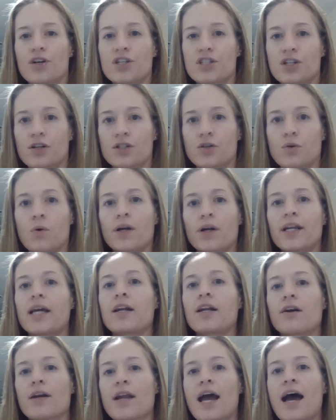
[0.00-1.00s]
research
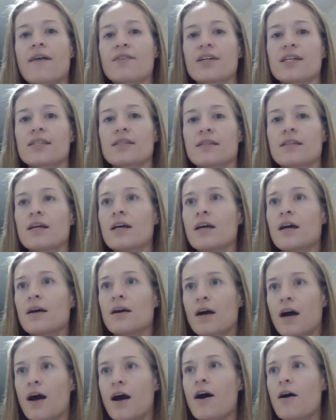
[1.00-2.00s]
coordinator and having
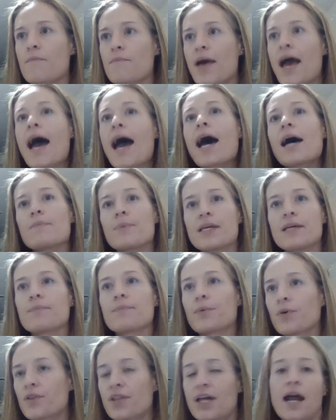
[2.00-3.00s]
had
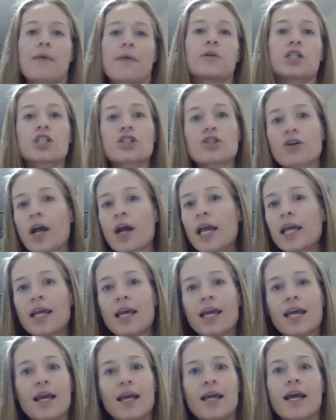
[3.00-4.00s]
people that I was
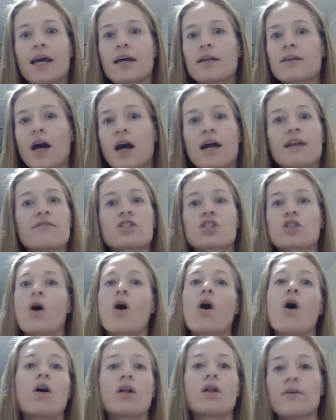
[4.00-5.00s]
training and kind of just
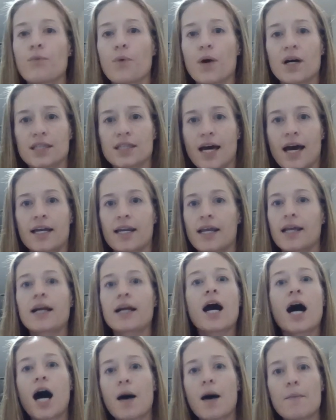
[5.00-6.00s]
all of what that
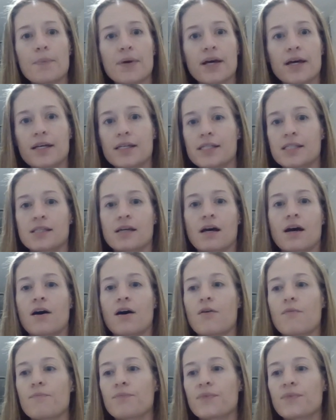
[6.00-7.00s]
encompassed
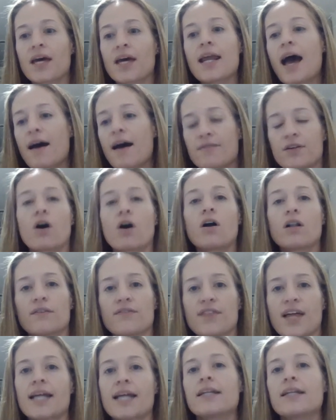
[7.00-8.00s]
and having all
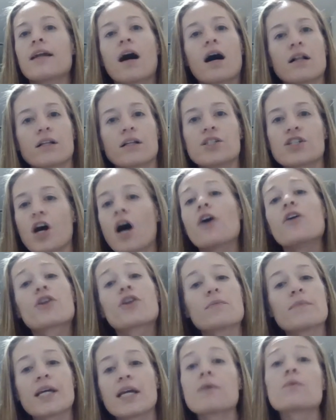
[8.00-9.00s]
of that knowledge
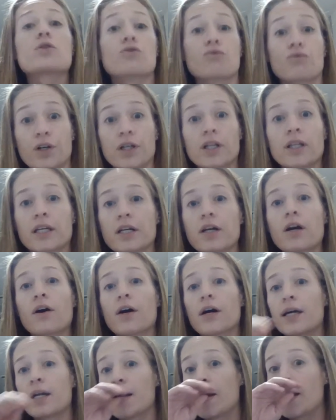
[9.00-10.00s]
under me was really
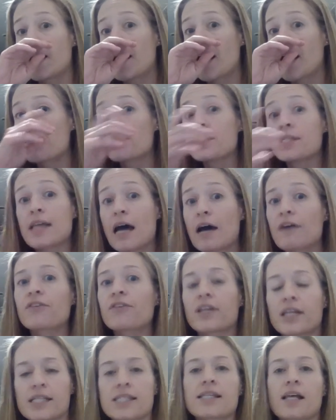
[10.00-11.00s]
good. It was
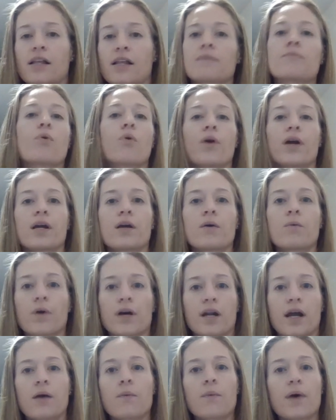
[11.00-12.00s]
definitely a selling point
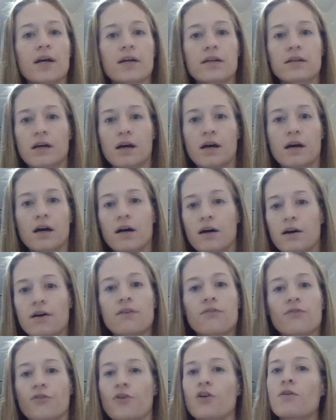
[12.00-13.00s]
when I went
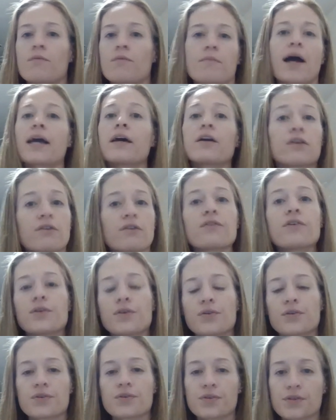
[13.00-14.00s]
for my
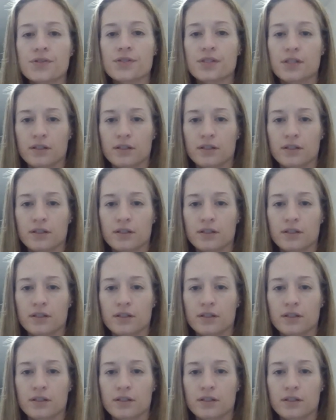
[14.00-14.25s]
interviews.